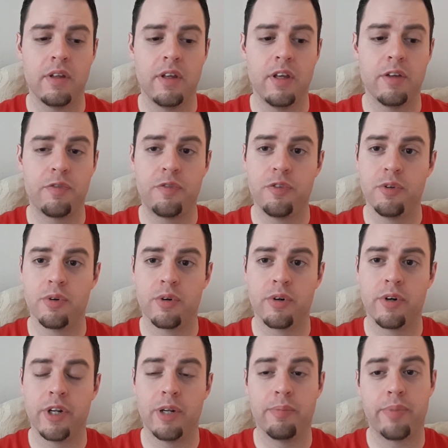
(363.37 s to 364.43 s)
If
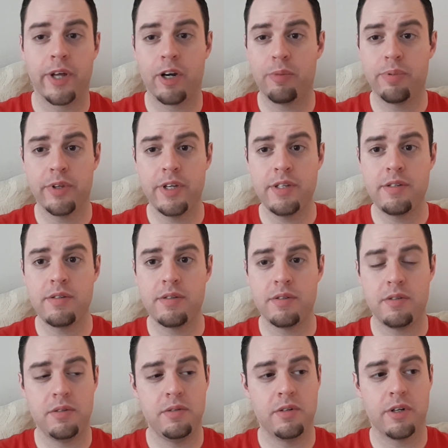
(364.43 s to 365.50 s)
you're in a better place,
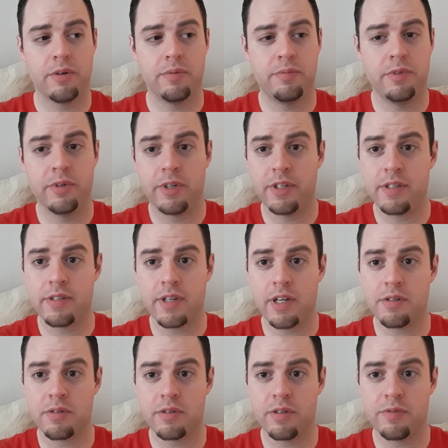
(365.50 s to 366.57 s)
you know, you could
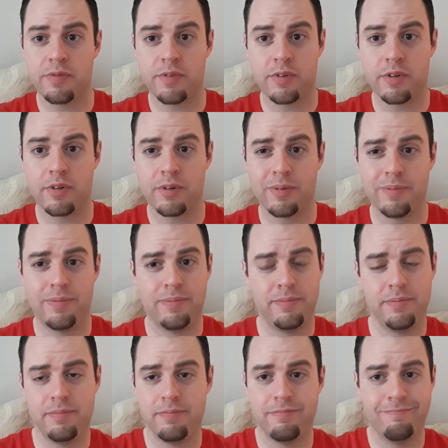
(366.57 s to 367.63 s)
schedule it for
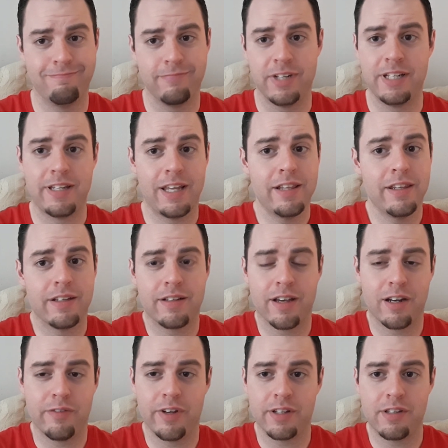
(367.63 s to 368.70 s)
a daily
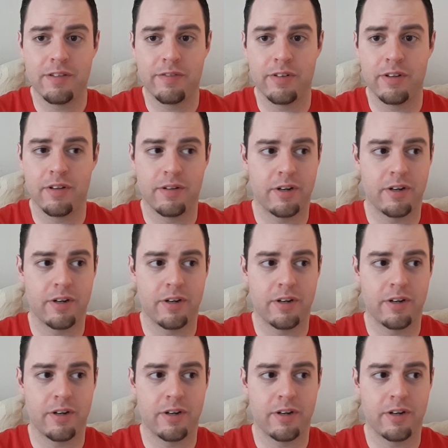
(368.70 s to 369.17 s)
kind of activity.